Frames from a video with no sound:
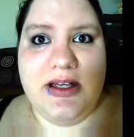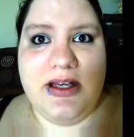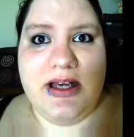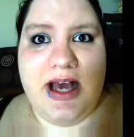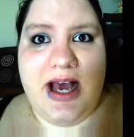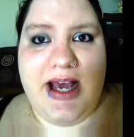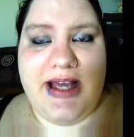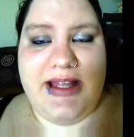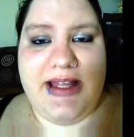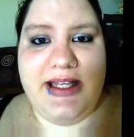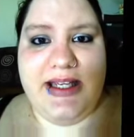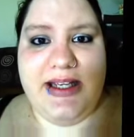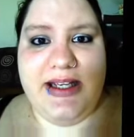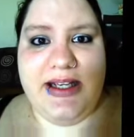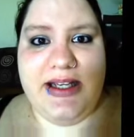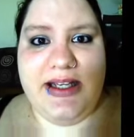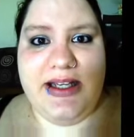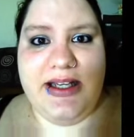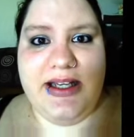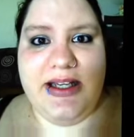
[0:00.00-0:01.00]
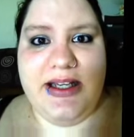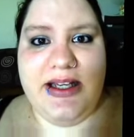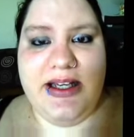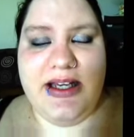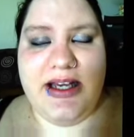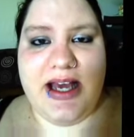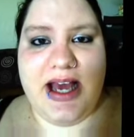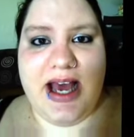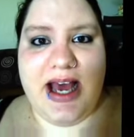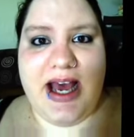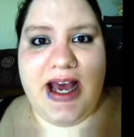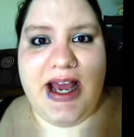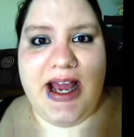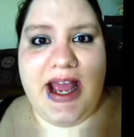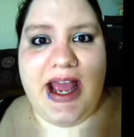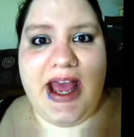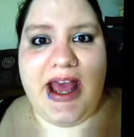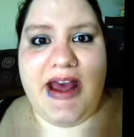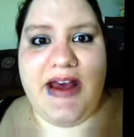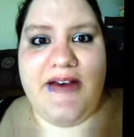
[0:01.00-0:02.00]
I think I
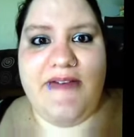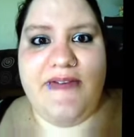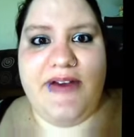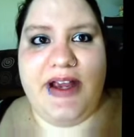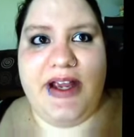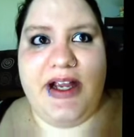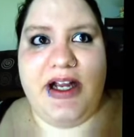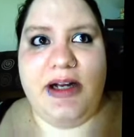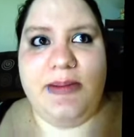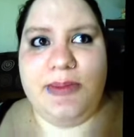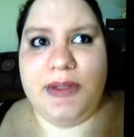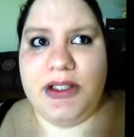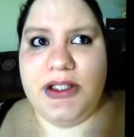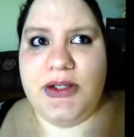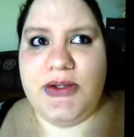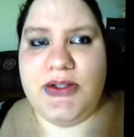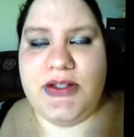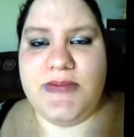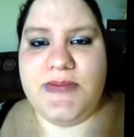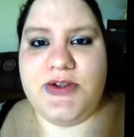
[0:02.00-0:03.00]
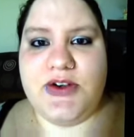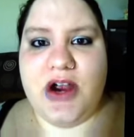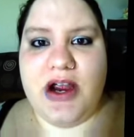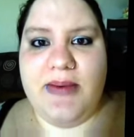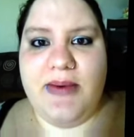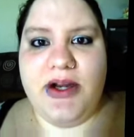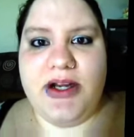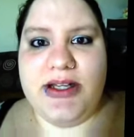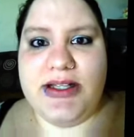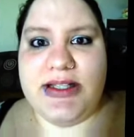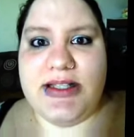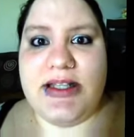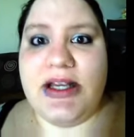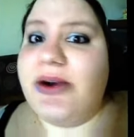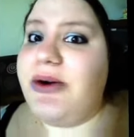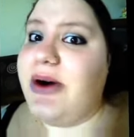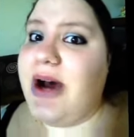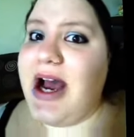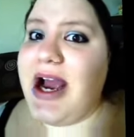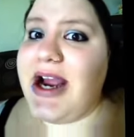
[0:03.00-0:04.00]
have a couple new subscribers,
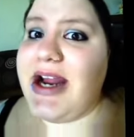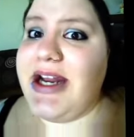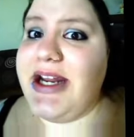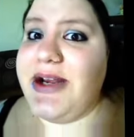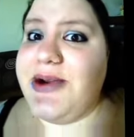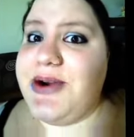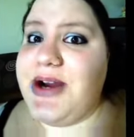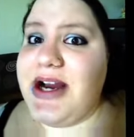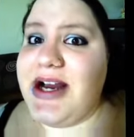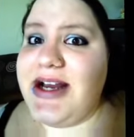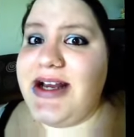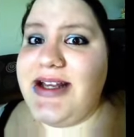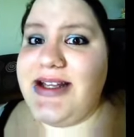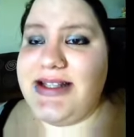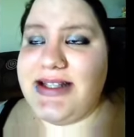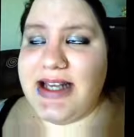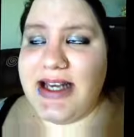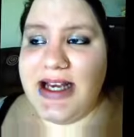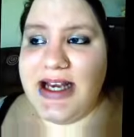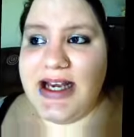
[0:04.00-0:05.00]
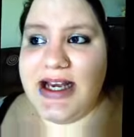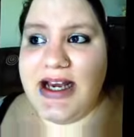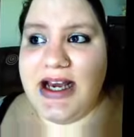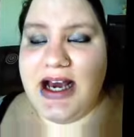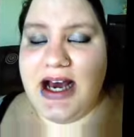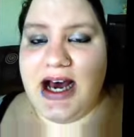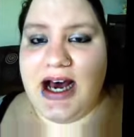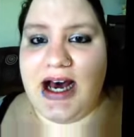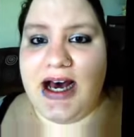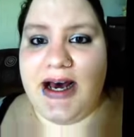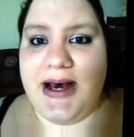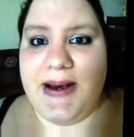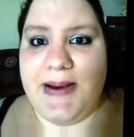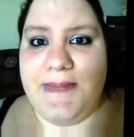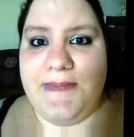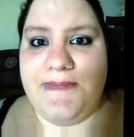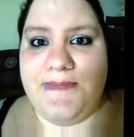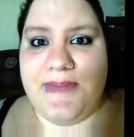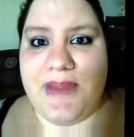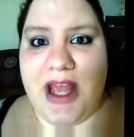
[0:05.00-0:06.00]
so hi to you guys.
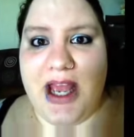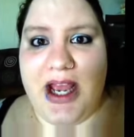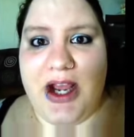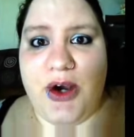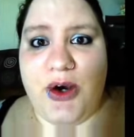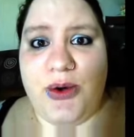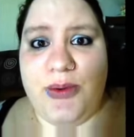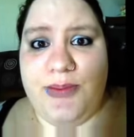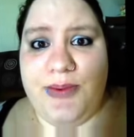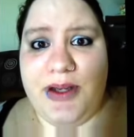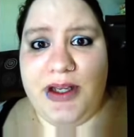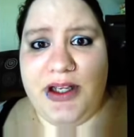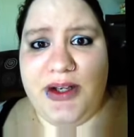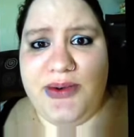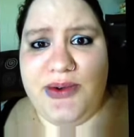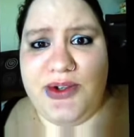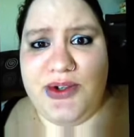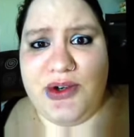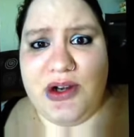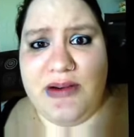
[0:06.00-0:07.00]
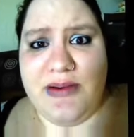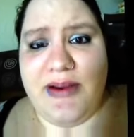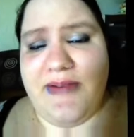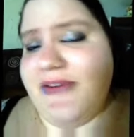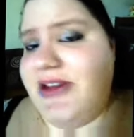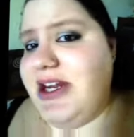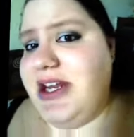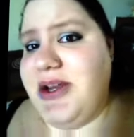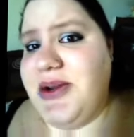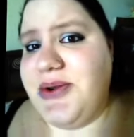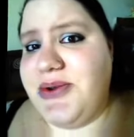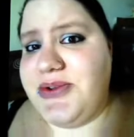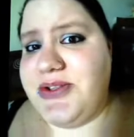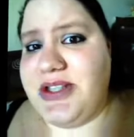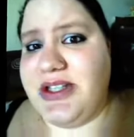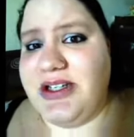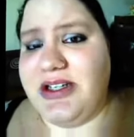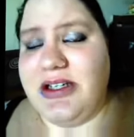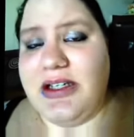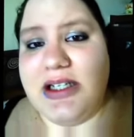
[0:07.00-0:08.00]
Um, I hope you enjoy my videos
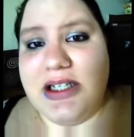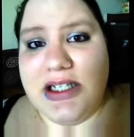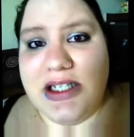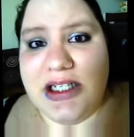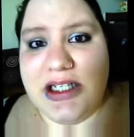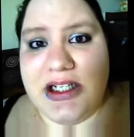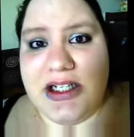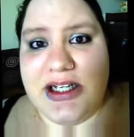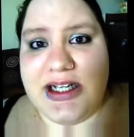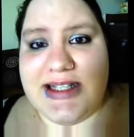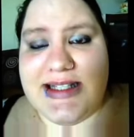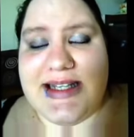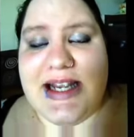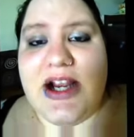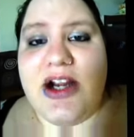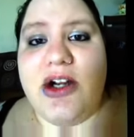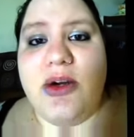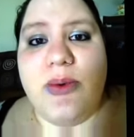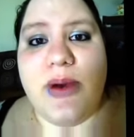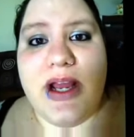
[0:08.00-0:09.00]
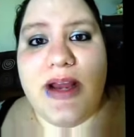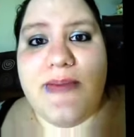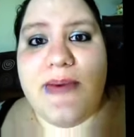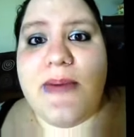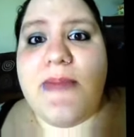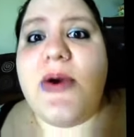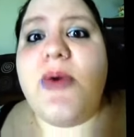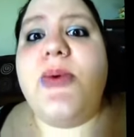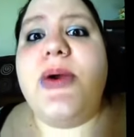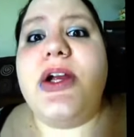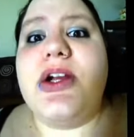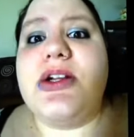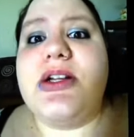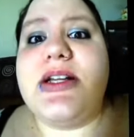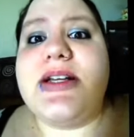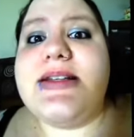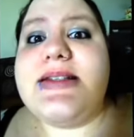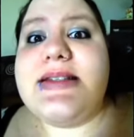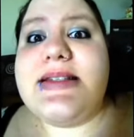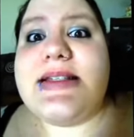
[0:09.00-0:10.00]
and you're not scared away by my
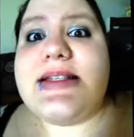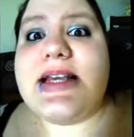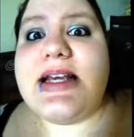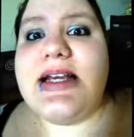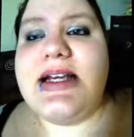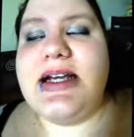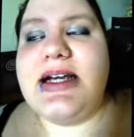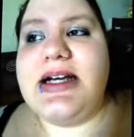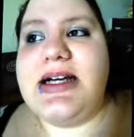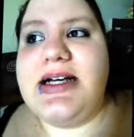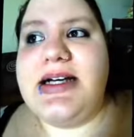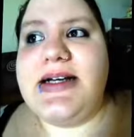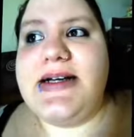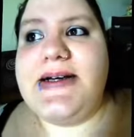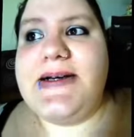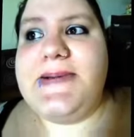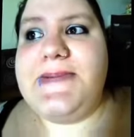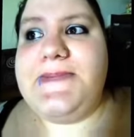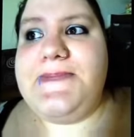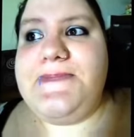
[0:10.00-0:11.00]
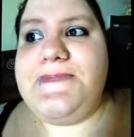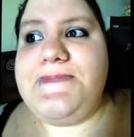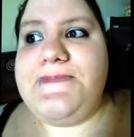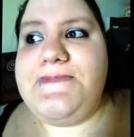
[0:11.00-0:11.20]
weirdness. Um,